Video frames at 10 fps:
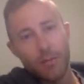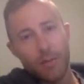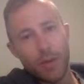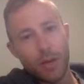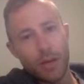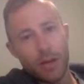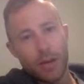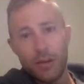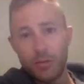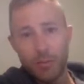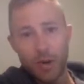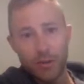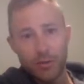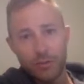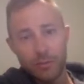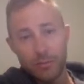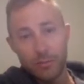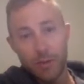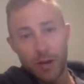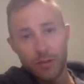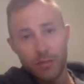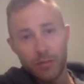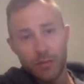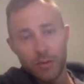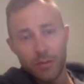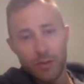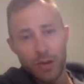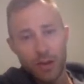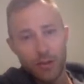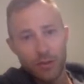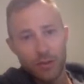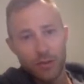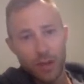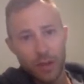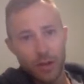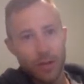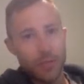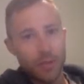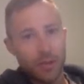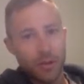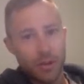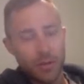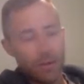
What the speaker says: but it is possible for the block to slide up the incline.